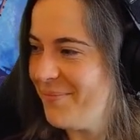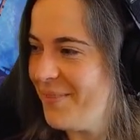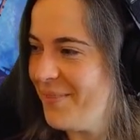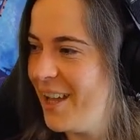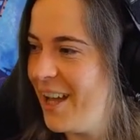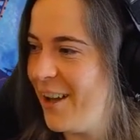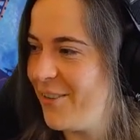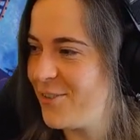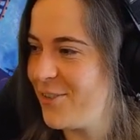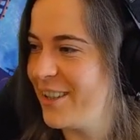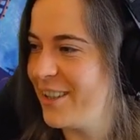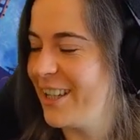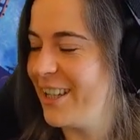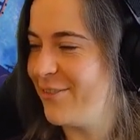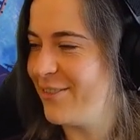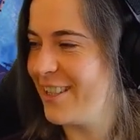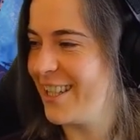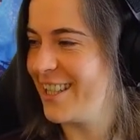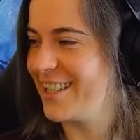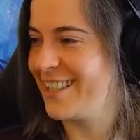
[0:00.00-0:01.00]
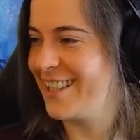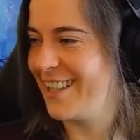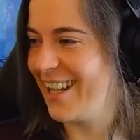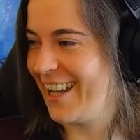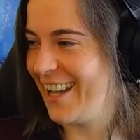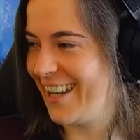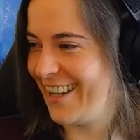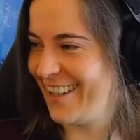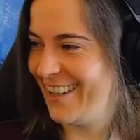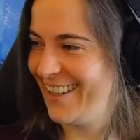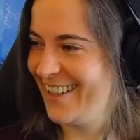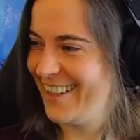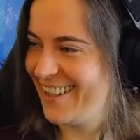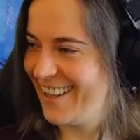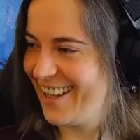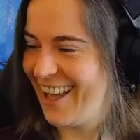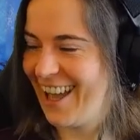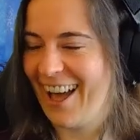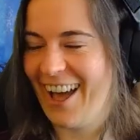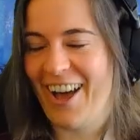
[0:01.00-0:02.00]
After I left yesterday,
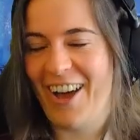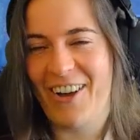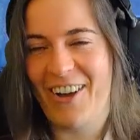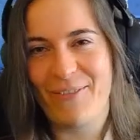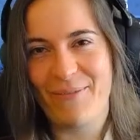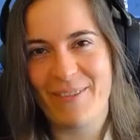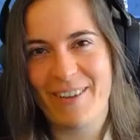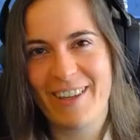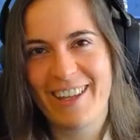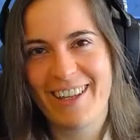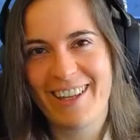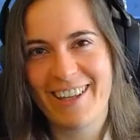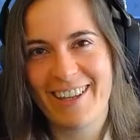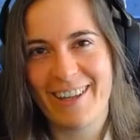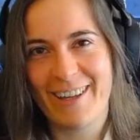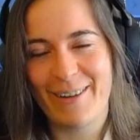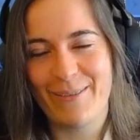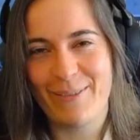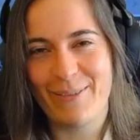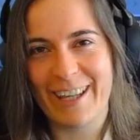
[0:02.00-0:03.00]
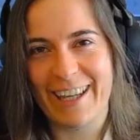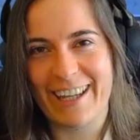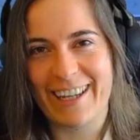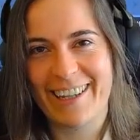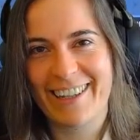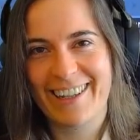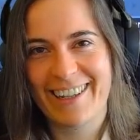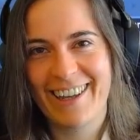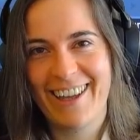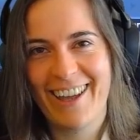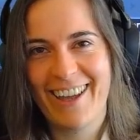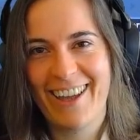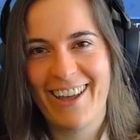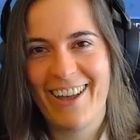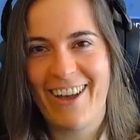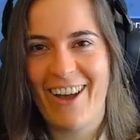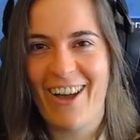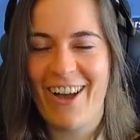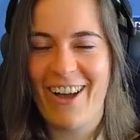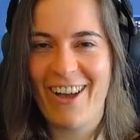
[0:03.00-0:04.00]
um, I'm like,
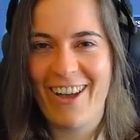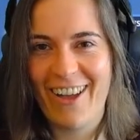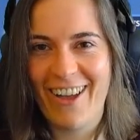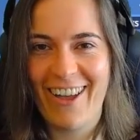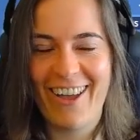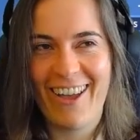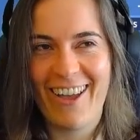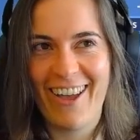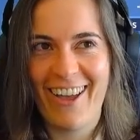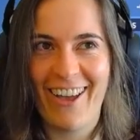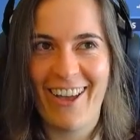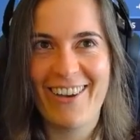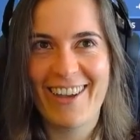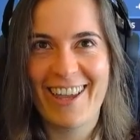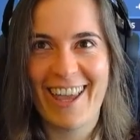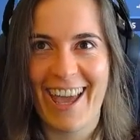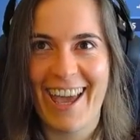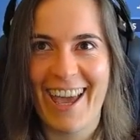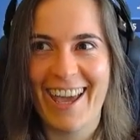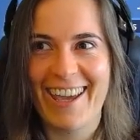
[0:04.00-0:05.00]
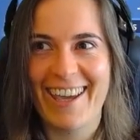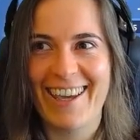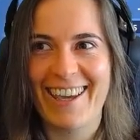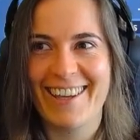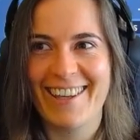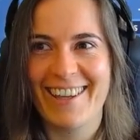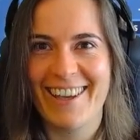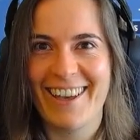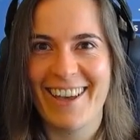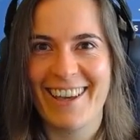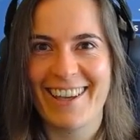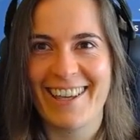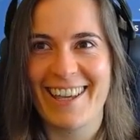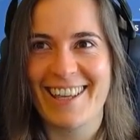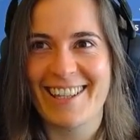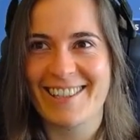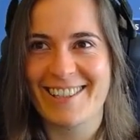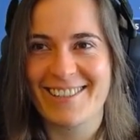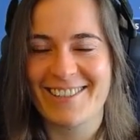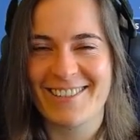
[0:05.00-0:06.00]
okay, I
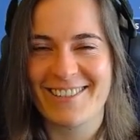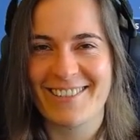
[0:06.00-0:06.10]
guess